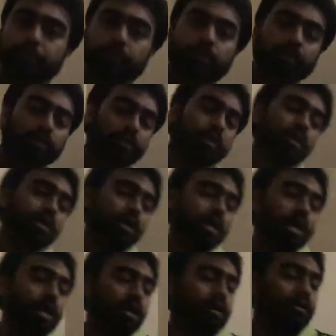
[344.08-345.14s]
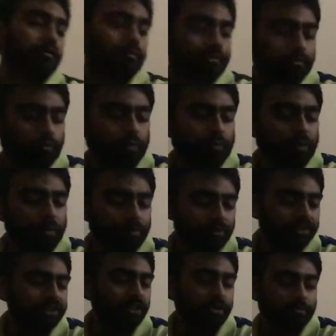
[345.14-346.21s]
you heard. What people are
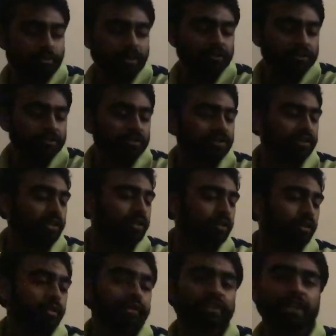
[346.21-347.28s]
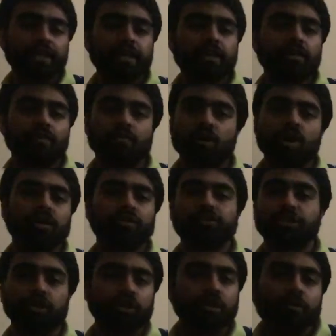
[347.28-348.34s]
saying about you is that you're taking a wrong
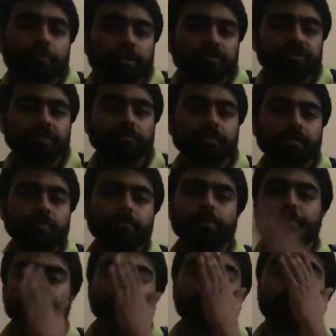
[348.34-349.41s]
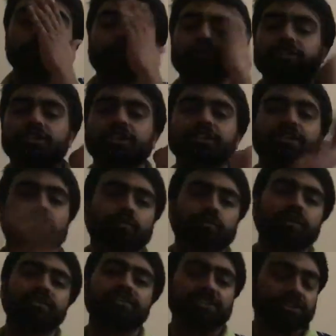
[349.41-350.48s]
turn about something. Maybe people are judging your
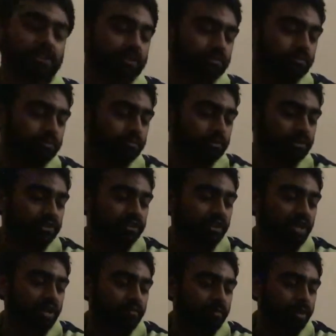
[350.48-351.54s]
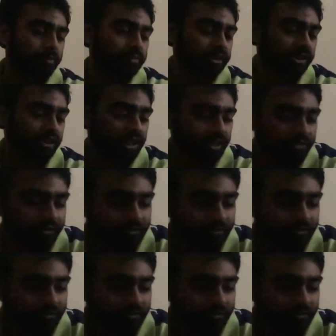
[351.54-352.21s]
decision. There's a lot of I'm seeing a lot of